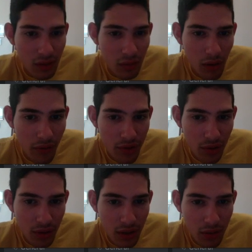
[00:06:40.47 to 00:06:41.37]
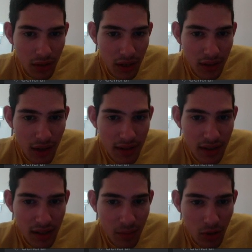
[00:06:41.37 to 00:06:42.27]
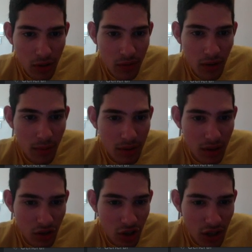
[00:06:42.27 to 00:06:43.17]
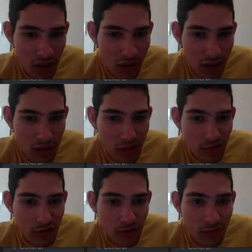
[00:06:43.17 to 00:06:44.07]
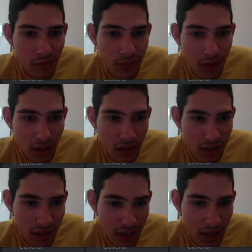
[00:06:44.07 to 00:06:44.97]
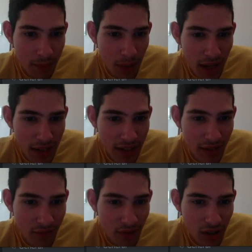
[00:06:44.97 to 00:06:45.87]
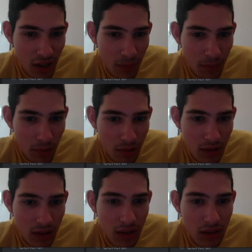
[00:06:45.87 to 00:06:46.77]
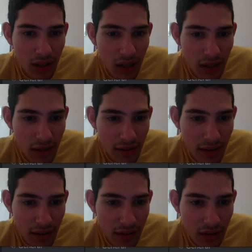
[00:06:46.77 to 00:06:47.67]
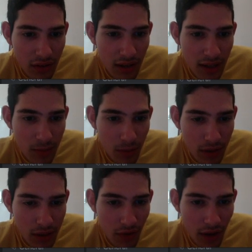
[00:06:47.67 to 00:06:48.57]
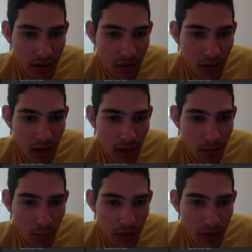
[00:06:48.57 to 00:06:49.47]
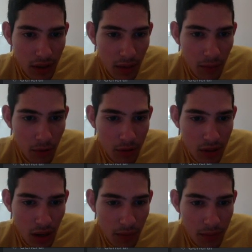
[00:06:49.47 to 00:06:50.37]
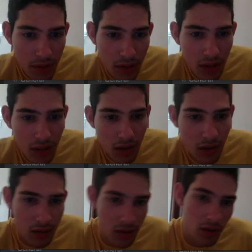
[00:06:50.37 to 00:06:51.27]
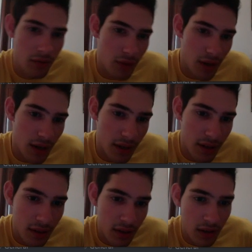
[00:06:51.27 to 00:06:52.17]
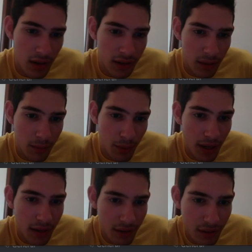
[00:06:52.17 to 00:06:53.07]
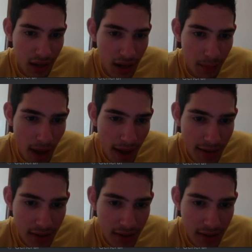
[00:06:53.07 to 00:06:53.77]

Waffle's only at 28 days, and he has more subscribers than Cherry. Uh, they keep panicking for a couple. Da, da, da, da. They're desperate. His fans are desperate to get more subs because they're afraid and they're bothered that I passed